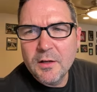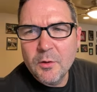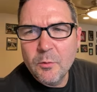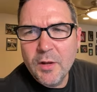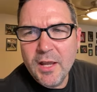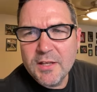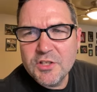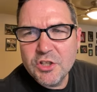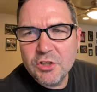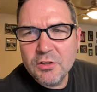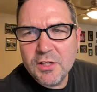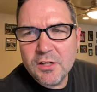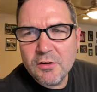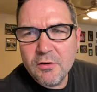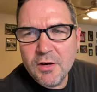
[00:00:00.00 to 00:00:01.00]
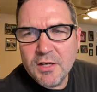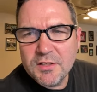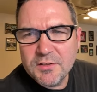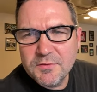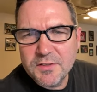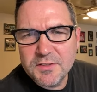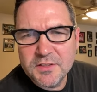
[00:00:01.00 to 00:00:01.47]
We had Jillian
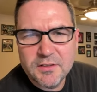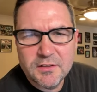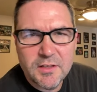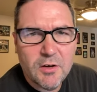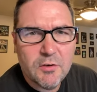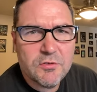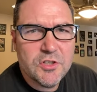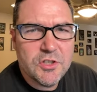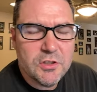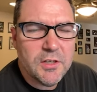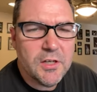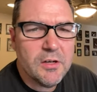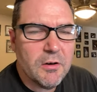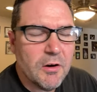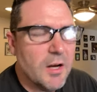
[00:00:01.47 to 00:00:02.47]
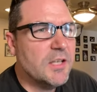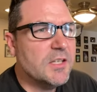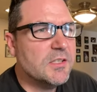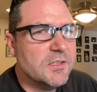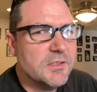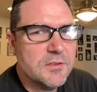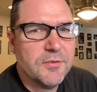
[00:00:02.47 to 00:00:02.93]
Grace visit. You know, Jillian
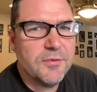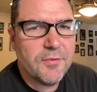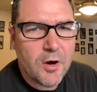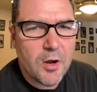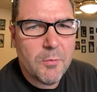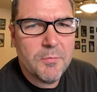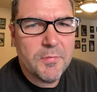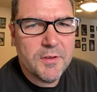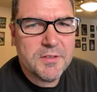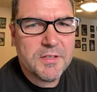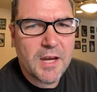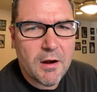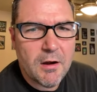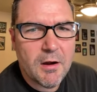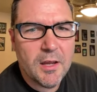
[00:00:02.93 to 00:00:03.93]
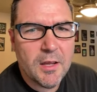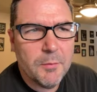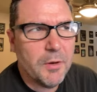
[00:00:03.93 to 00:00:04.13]
Grace is from this area,